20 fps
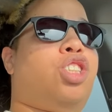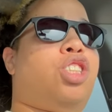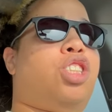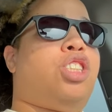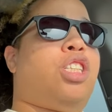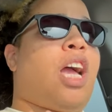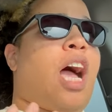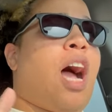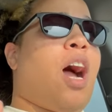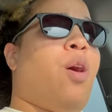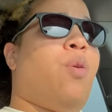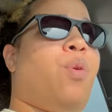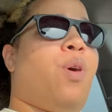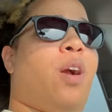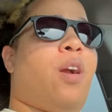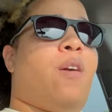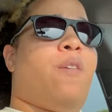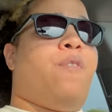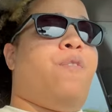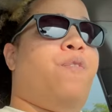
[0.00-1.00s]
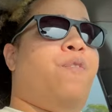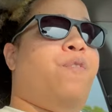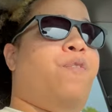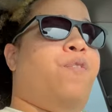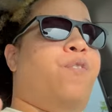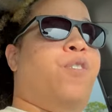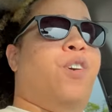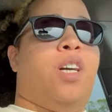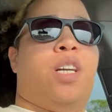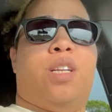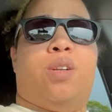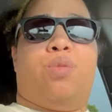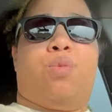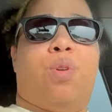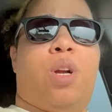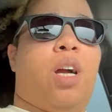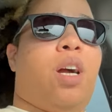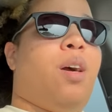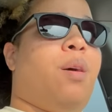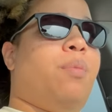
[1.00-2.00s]
shower, foot
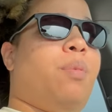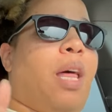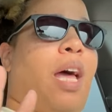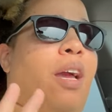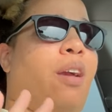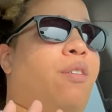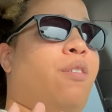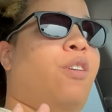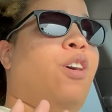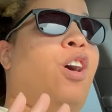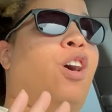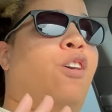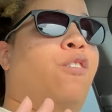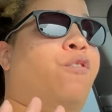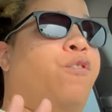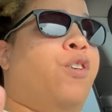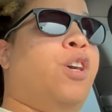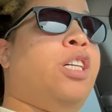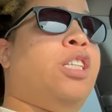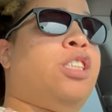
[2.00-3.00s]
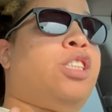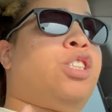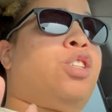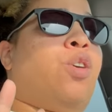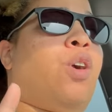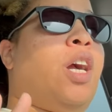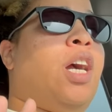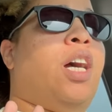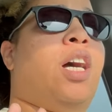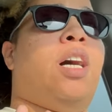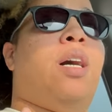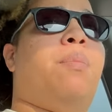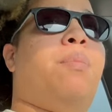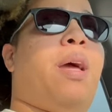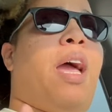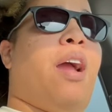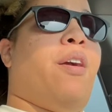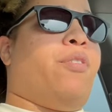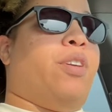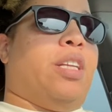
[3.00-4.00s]
rub, like foot
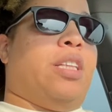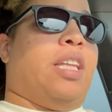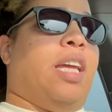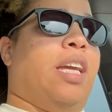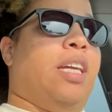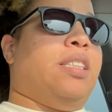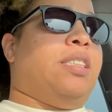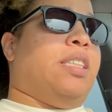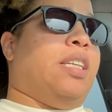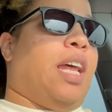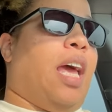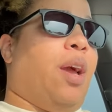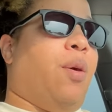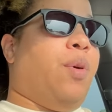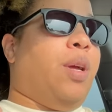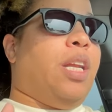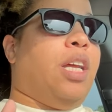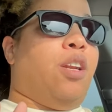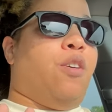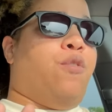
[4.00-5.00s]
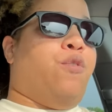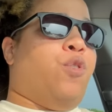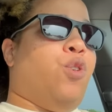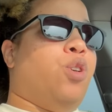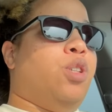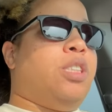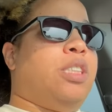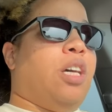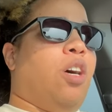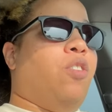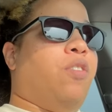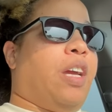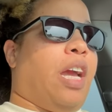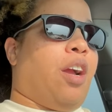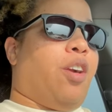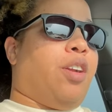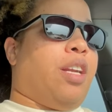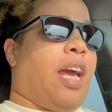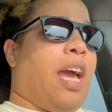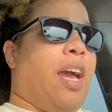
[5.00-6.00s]
scrub, everything today. We did a full
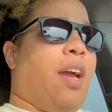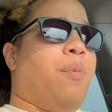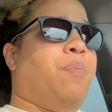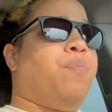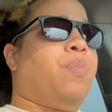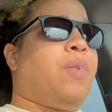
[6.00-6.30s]
self-care day.